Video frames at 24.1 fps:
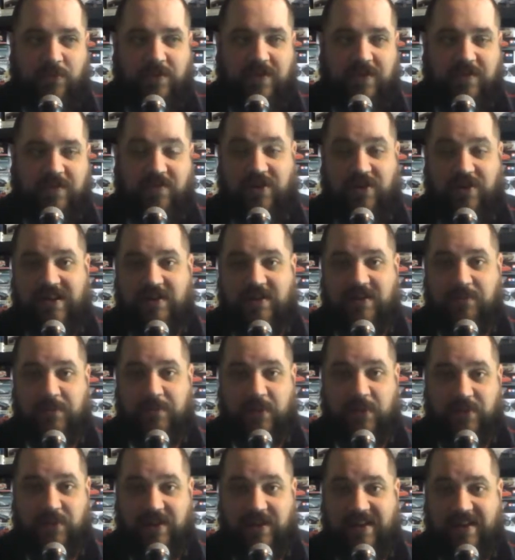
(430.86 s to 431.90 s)
not
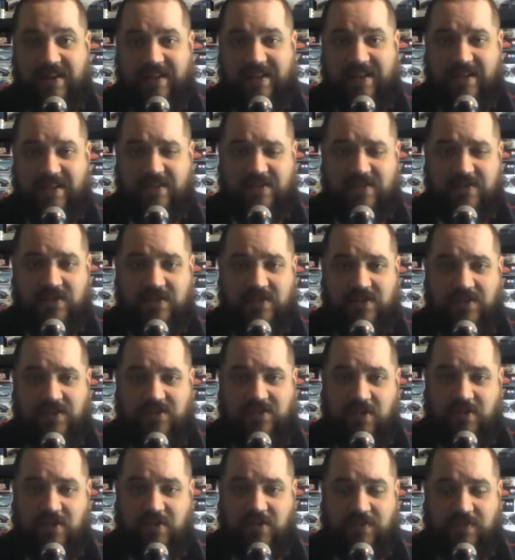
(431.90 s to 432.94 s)
building it in a
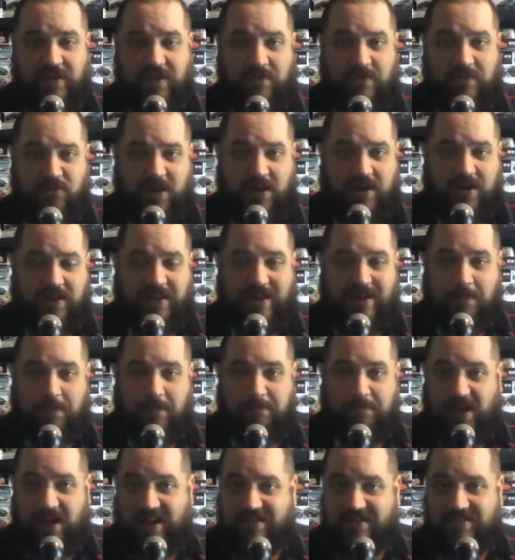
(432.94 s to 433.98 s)
sense of like trying to get a
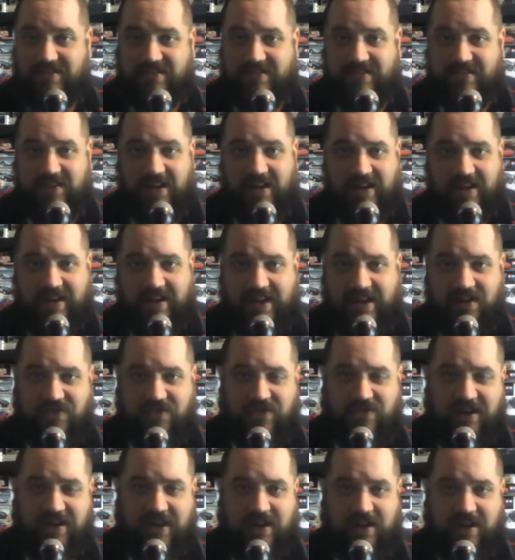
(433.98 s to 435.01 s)
box stock
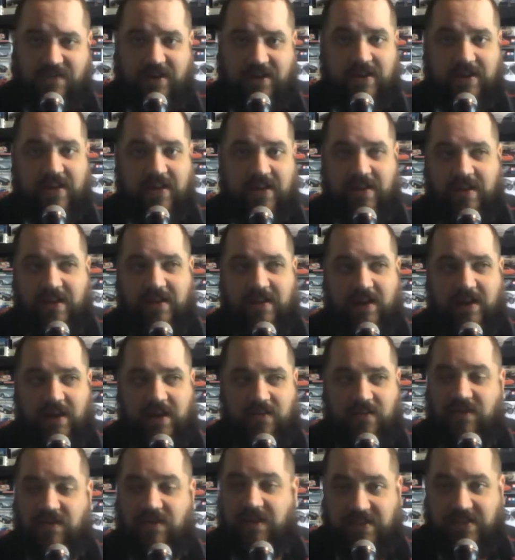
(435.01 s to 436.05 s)
entry out of it,
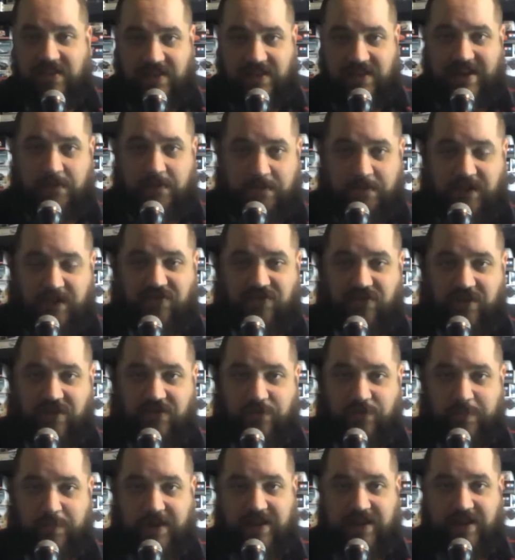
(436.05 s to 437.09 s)
really the $9 you're going to
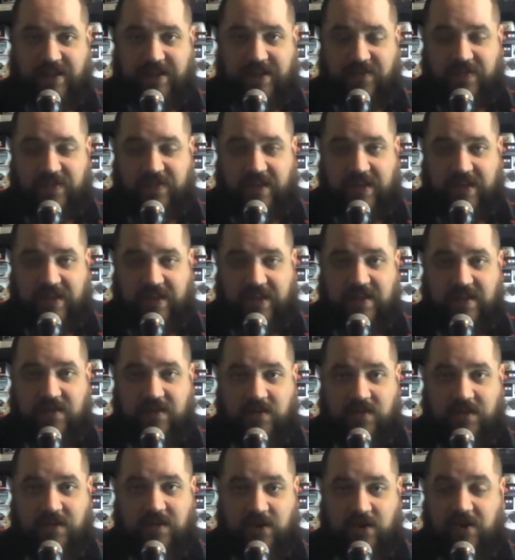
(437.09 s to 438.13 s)
spend to get
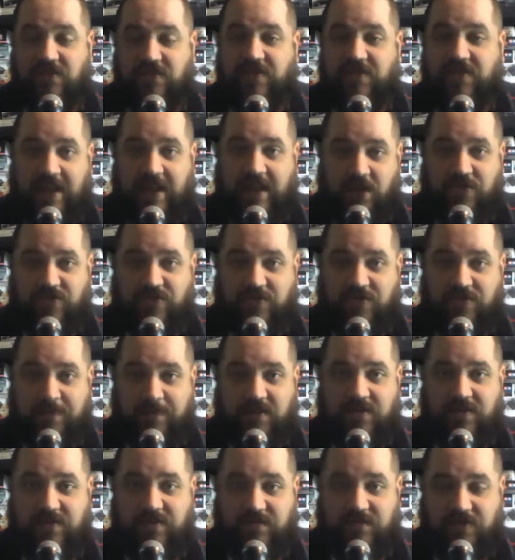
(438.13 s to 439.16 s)
it is
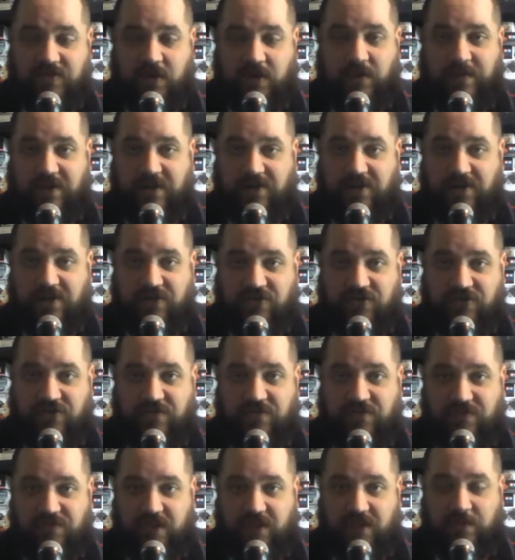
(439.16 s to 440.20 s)
Aoshima photo etch, so it should
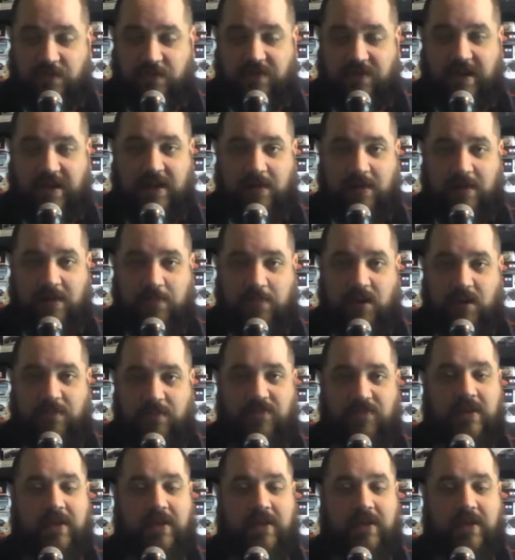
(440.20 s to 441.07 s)
fit without any problems.